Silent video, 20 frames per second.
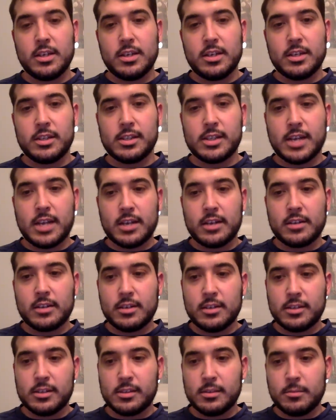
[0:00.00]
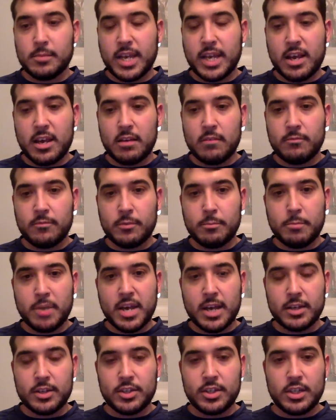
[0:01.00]
It's got a custom cam from
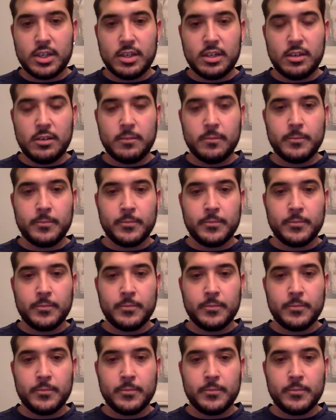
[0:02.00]
Pat G.